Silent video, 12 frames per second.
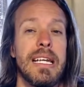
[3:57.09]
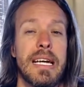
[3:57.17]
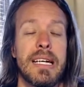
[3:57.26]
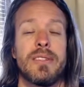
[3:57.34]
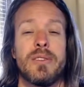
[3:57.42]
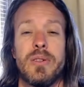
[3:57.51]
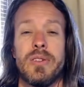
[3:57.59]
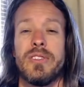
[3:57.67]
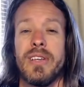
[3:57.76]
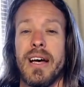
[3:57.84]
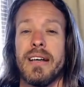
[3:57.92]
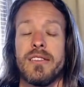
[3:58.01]

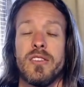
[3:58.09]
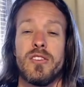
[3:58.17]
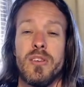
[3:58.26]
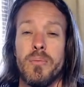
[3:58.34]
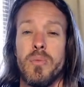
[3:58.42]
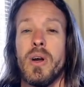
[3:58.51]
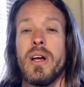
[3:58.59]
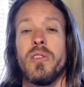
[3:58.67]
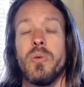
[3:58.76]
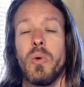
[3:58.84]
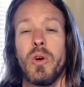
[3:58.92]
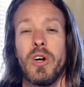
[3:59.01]
exercises, some breath
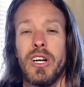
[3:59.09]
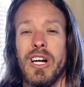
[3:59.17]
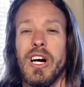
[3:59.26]
work,